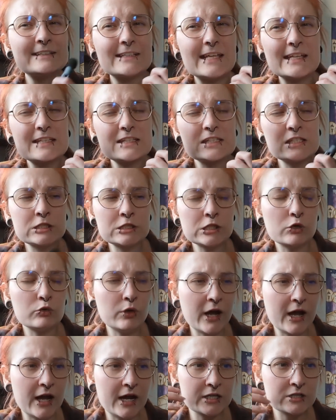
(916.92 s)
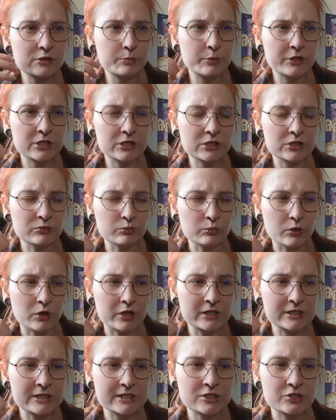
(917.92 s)
It's so hard to put into
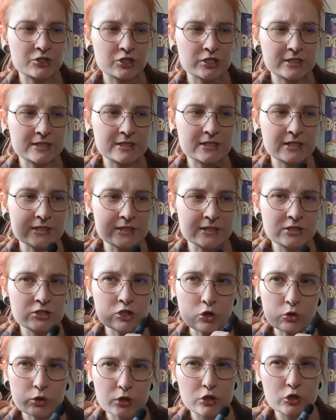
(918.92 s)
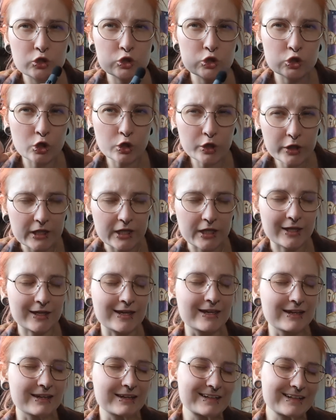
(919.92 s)
words. It's so
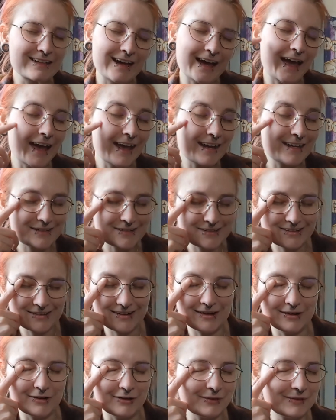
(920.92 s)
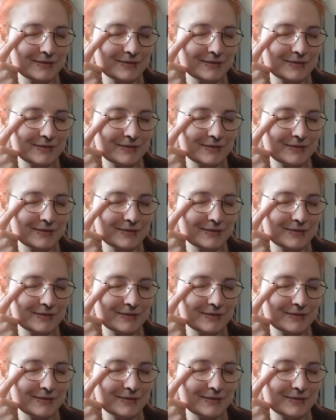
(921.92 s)
annoying. I don't know.